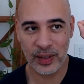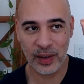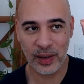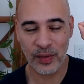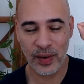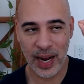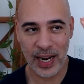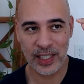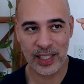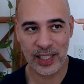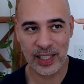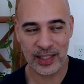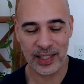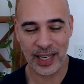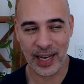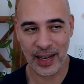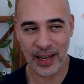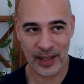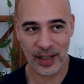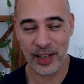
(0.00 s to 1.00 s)

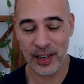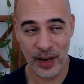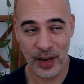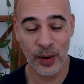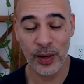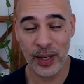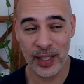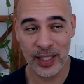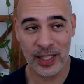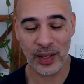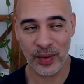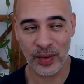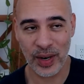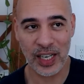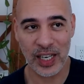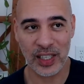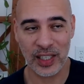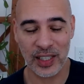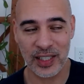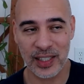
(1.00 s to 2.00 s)
I noticed the
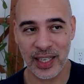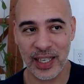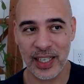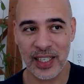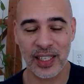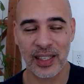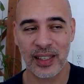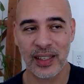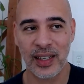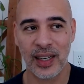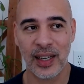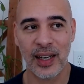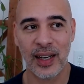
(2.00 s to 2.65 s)
rationalization